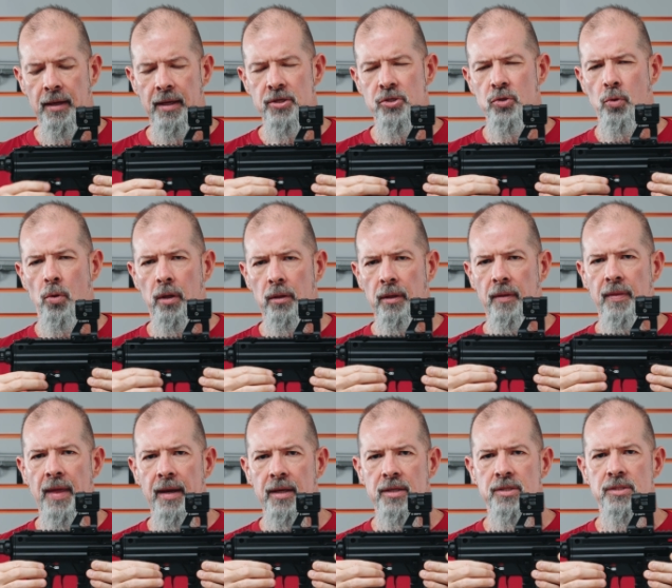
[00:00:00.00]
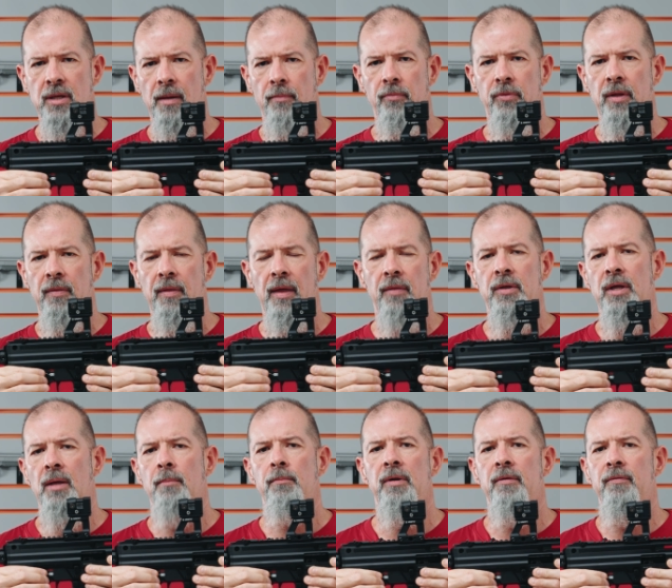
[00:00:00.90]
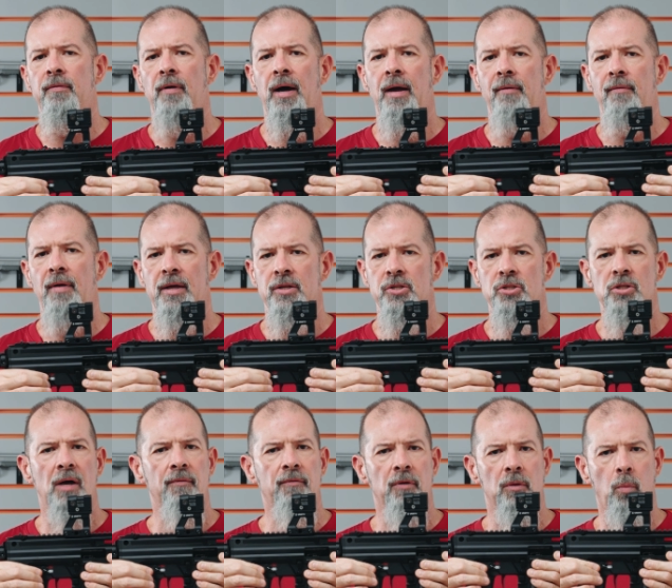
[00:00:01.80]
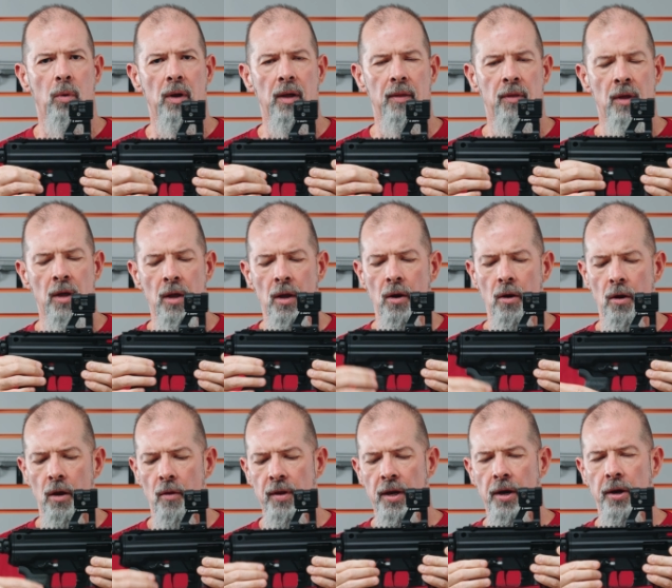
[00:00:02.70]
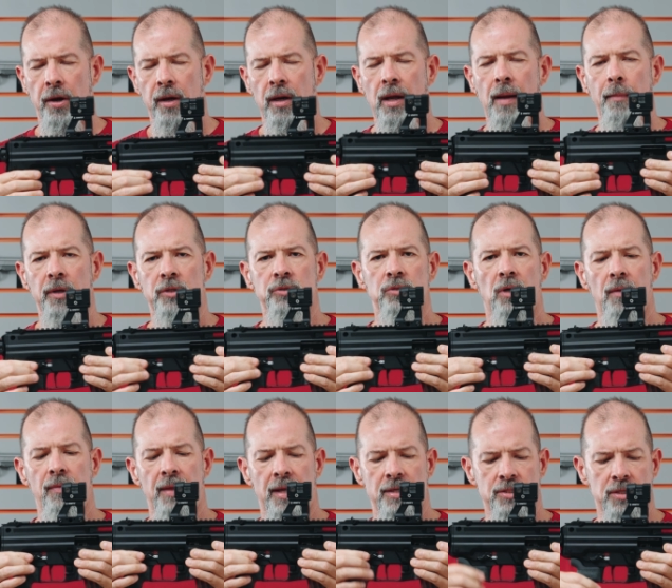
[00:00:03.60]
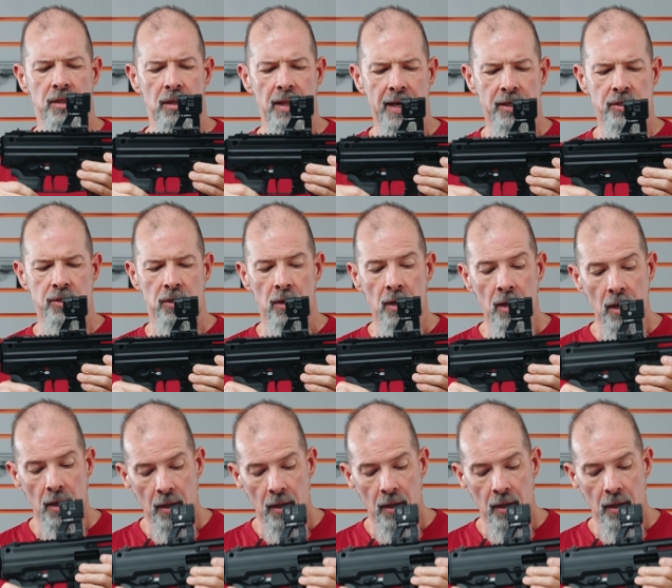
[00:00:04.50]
historically that is something that the MP5 has suffered with, are the ergonomics on that selector.